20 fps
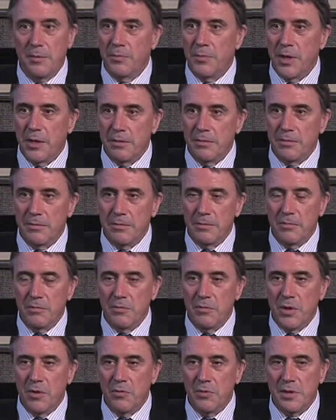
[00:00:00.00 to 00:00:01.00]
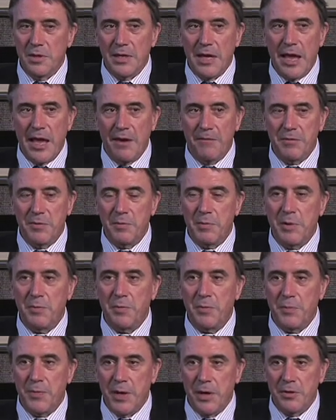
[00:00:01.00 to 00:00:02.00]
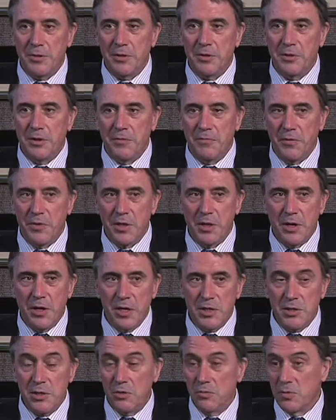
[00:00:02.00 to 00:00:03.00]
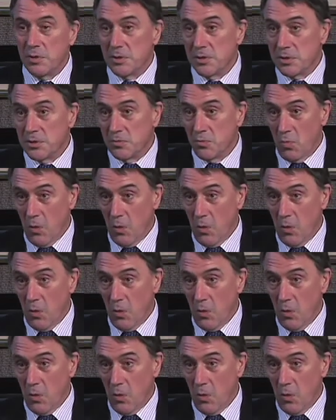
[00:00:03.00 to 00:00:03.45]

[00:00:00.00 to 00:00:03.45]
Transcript: But we would have to be prepared to live with the consequences.